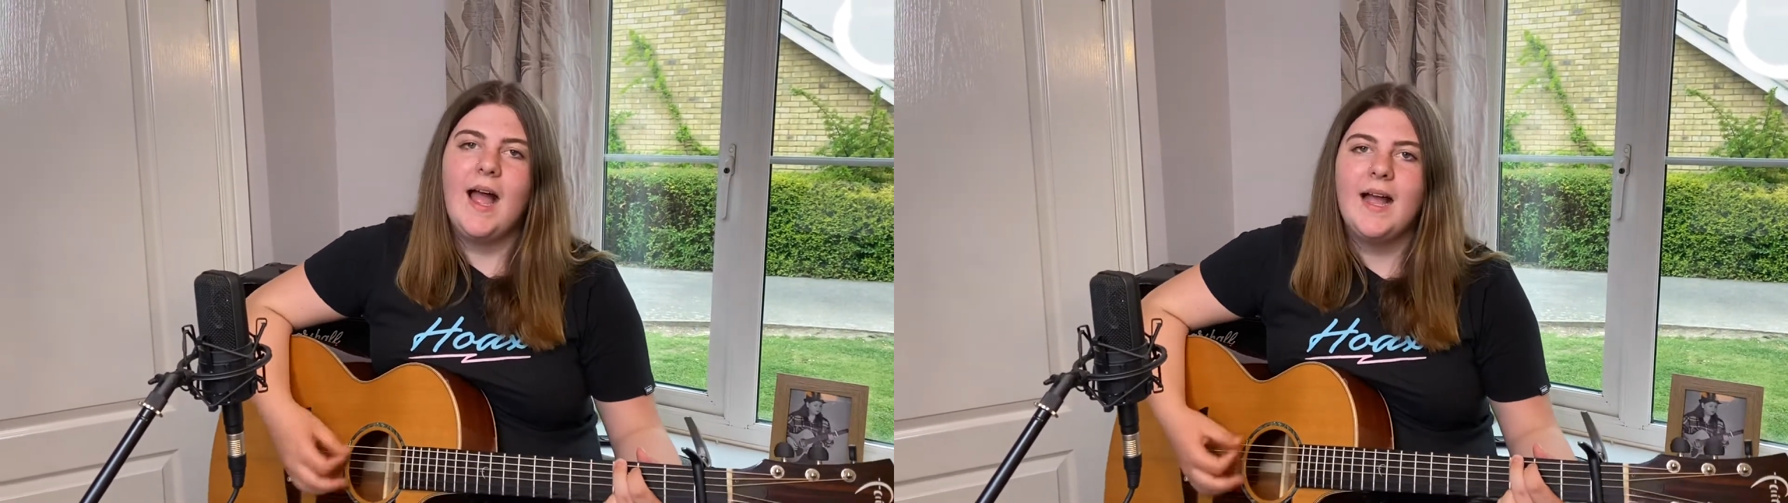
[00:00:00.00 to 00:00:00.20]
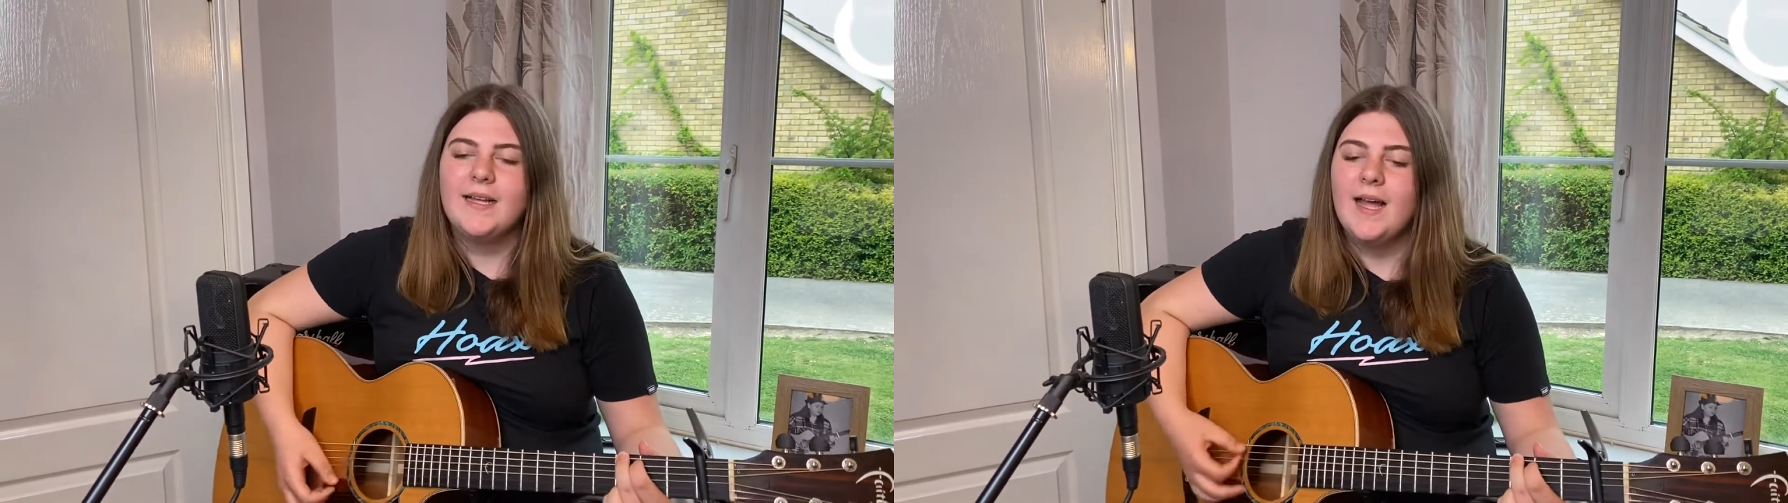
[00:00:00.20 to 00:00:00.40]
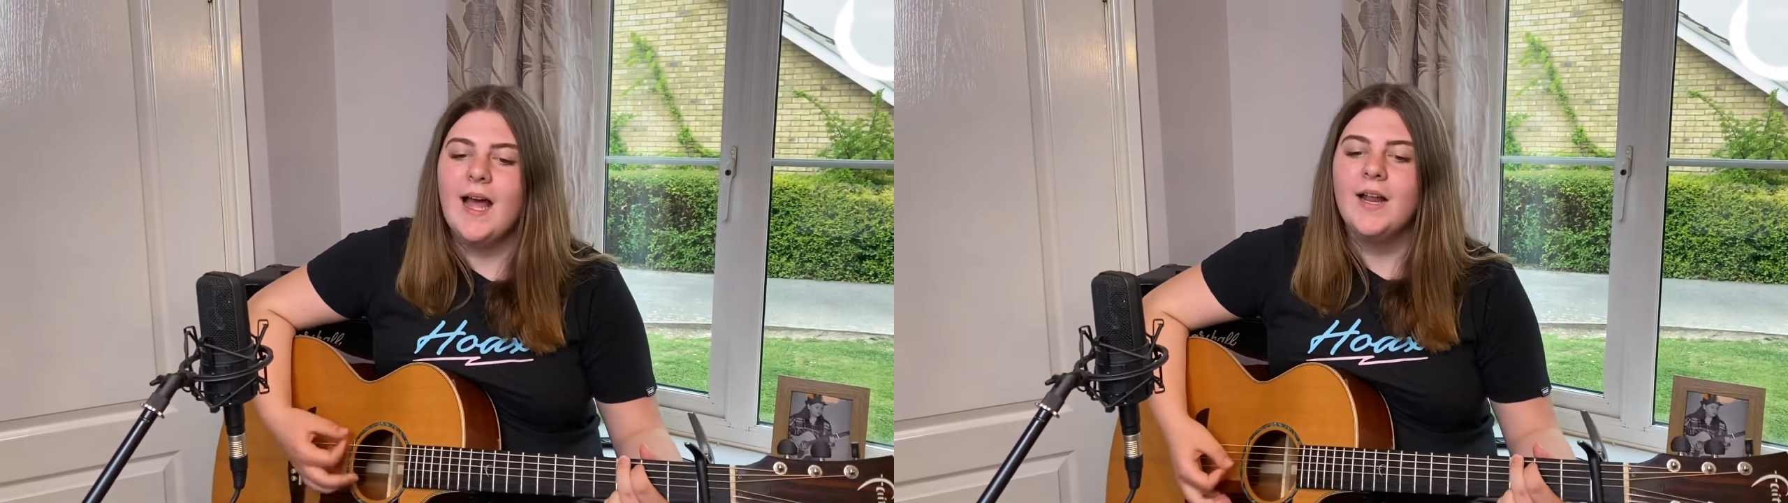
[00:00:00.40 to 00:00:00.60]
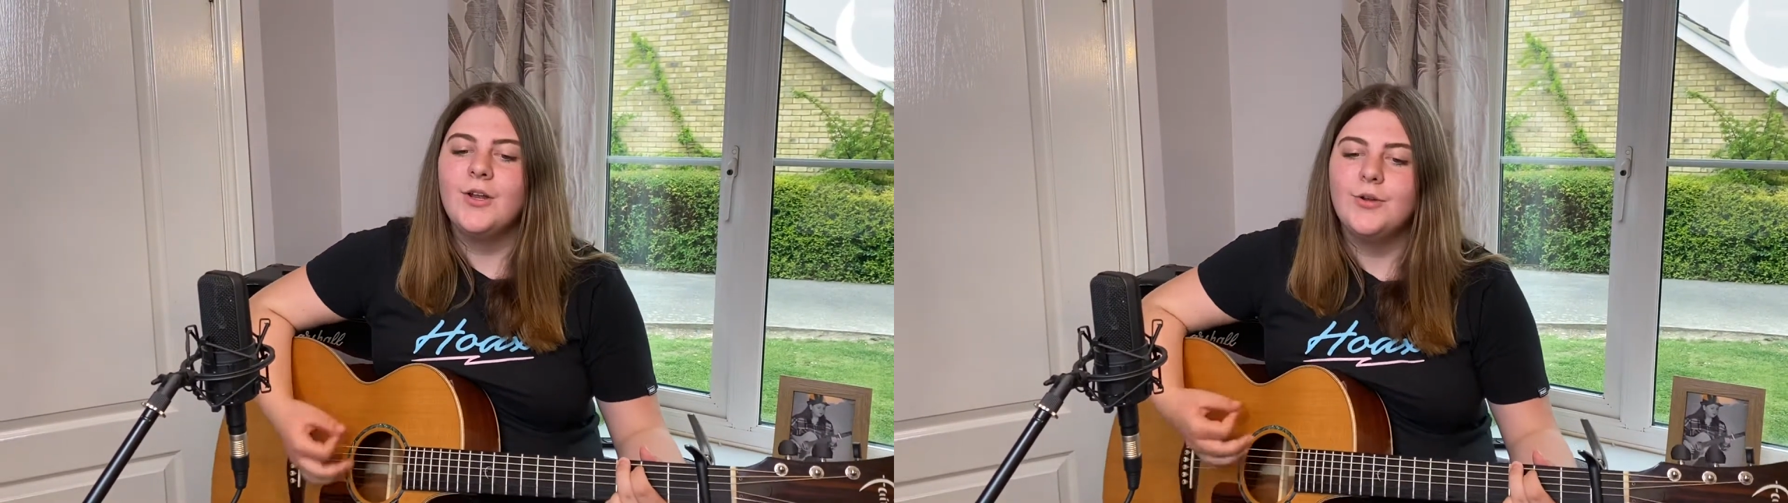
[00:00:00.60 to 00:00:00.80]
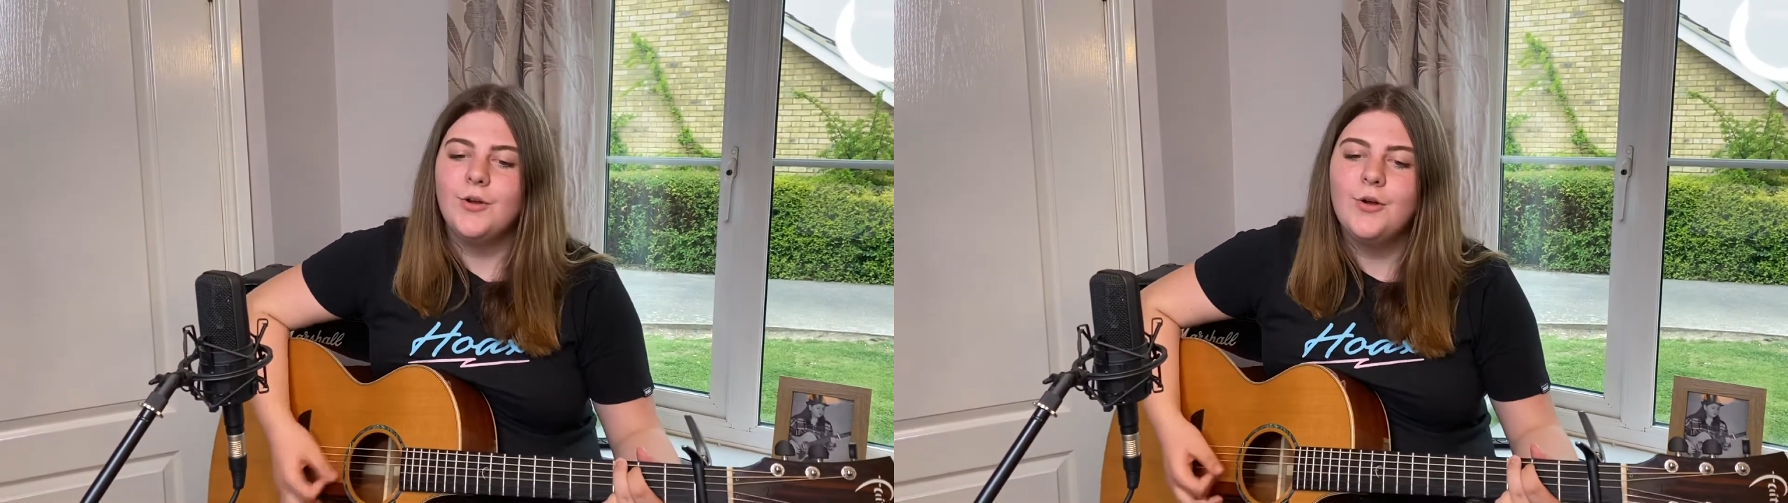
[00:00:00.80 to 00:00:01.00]
I
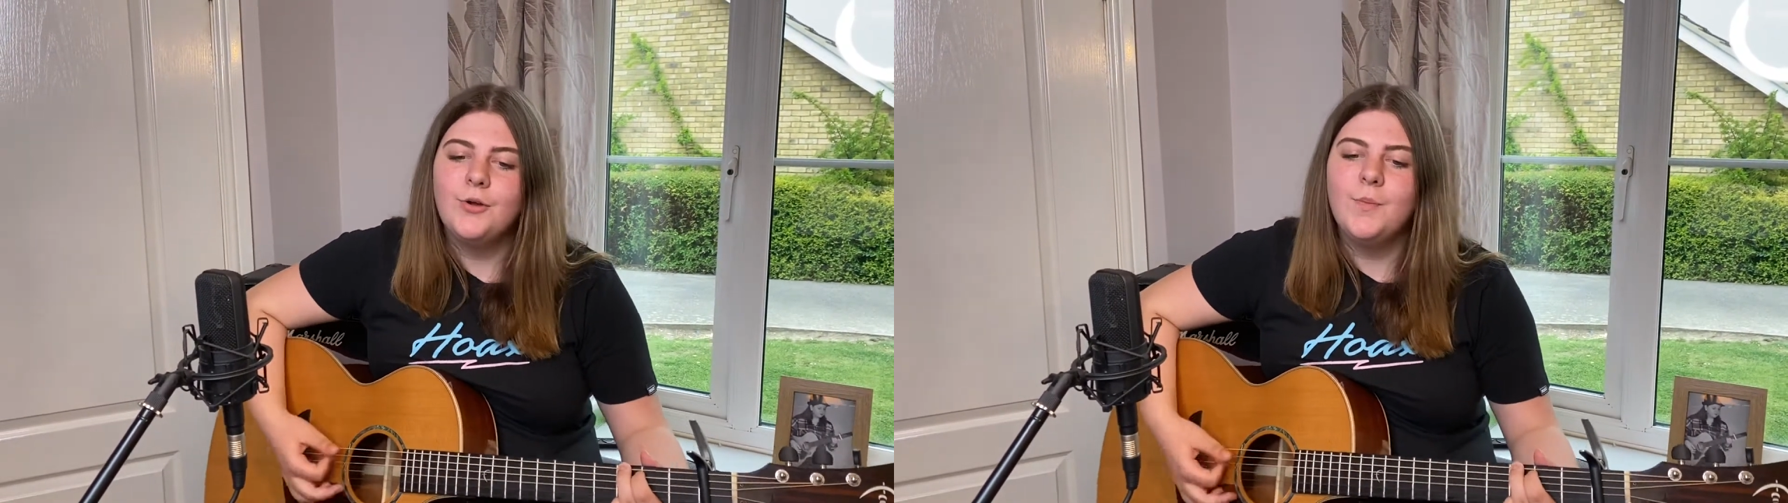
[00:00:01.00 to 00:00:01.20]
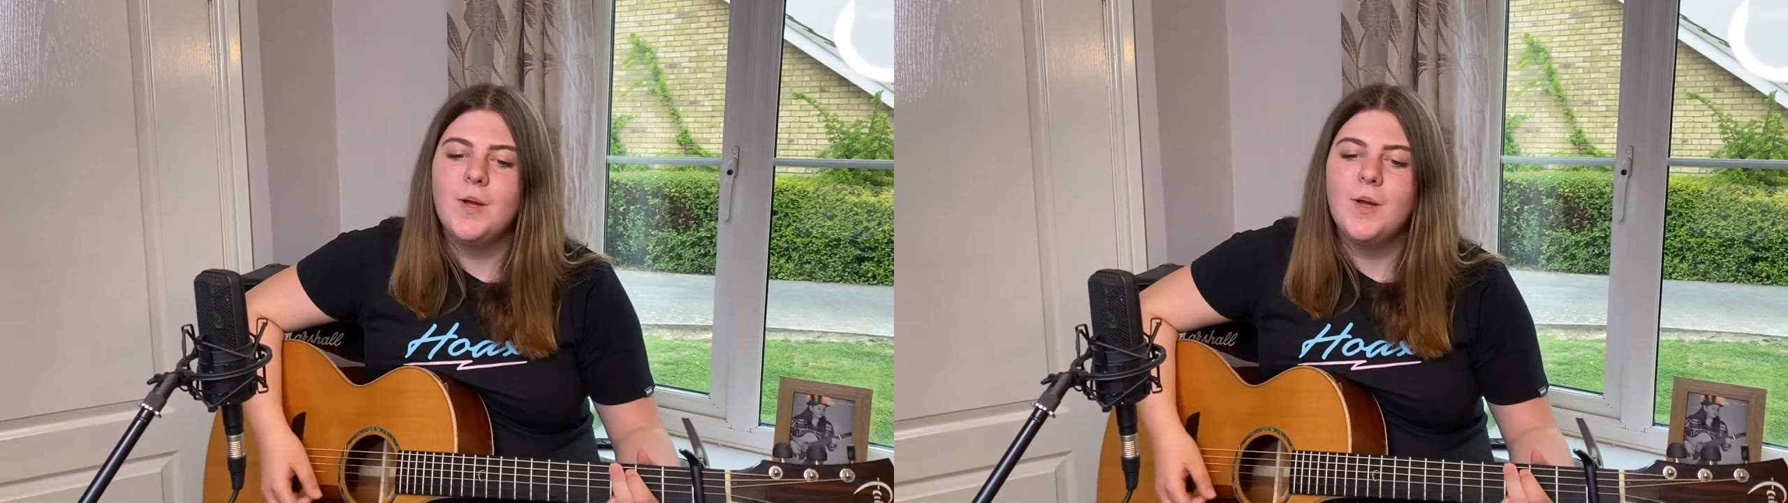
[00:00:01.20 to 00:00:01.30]
gotta go,